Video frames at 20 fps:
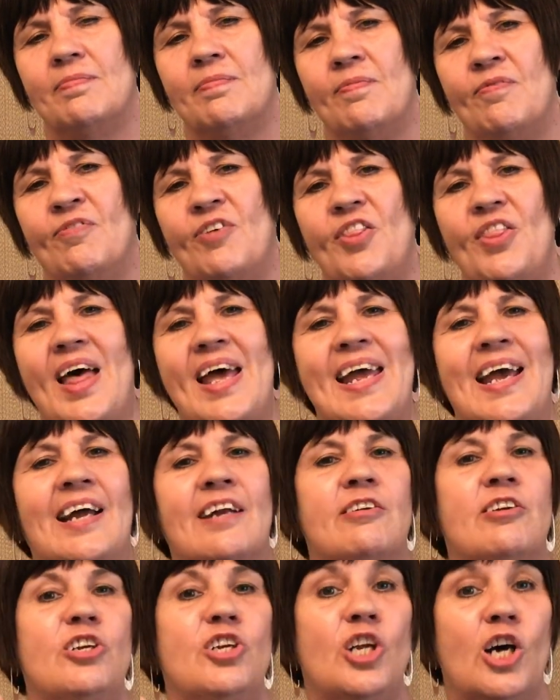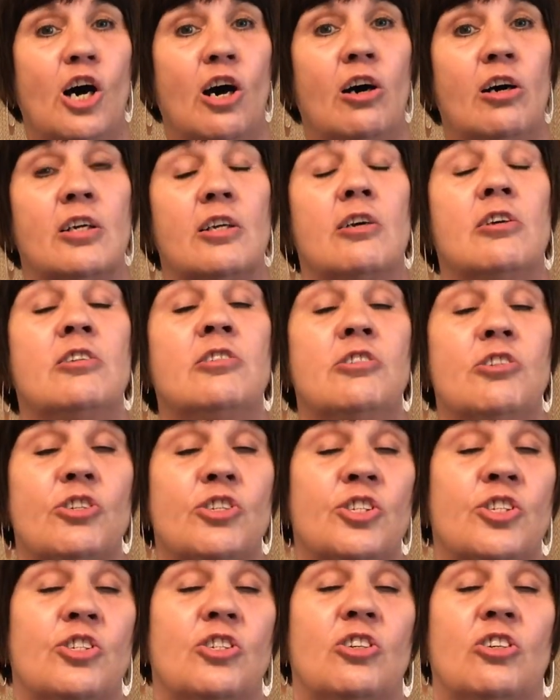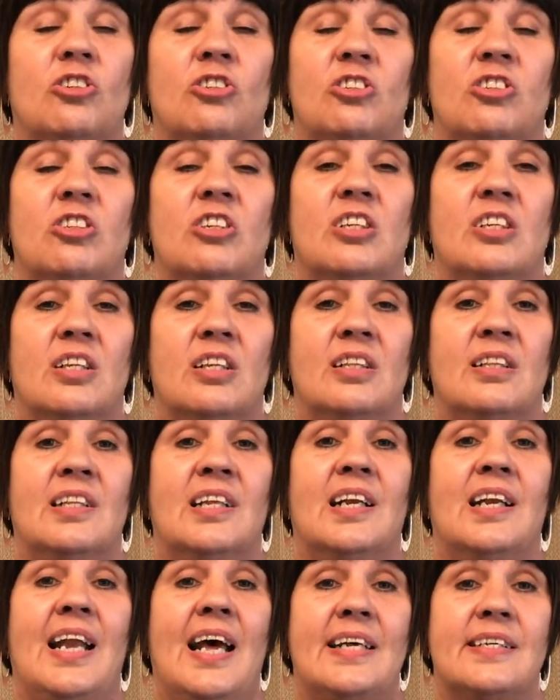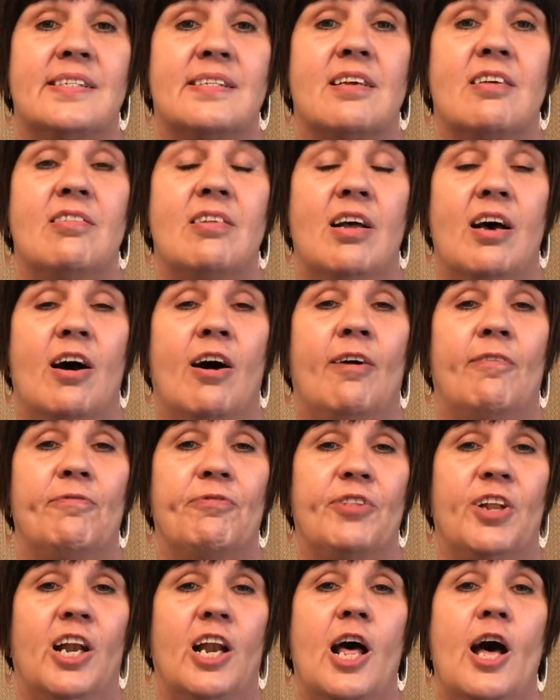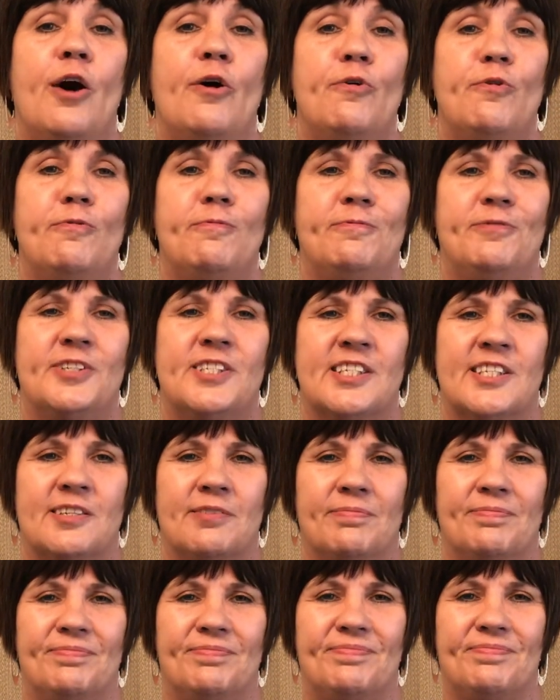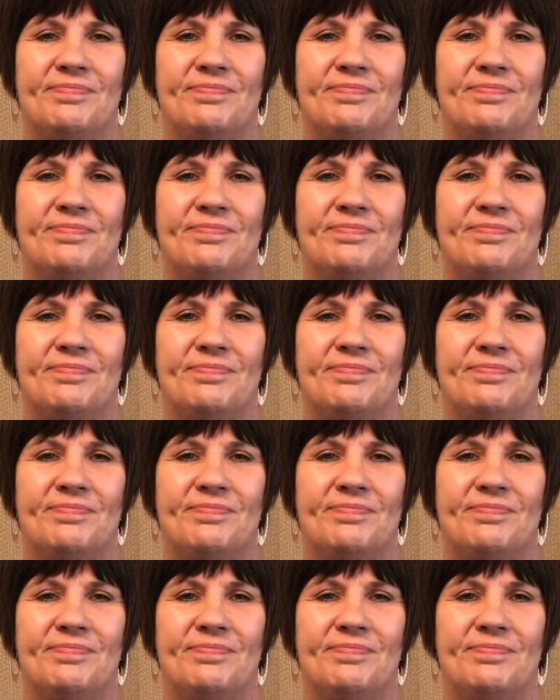for they had not understood the lesson of the loaves.